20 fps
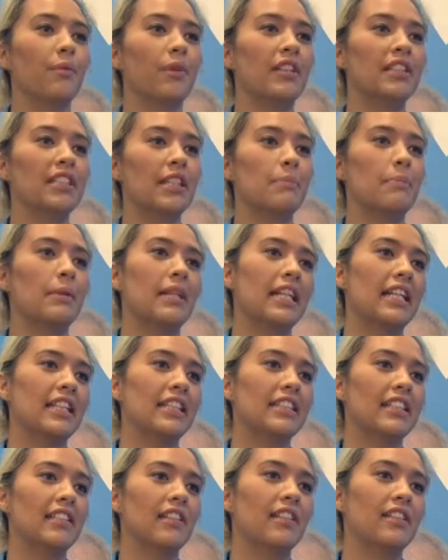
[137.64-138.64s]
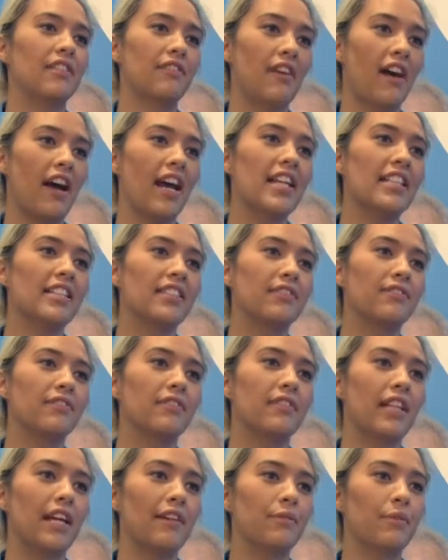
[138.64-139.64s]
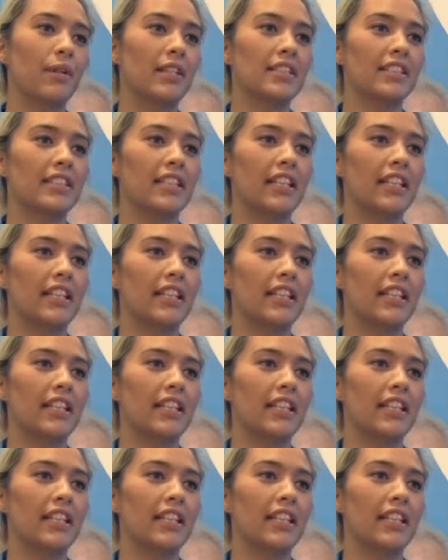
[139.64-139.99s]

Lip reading: with GPS in the device, loved ones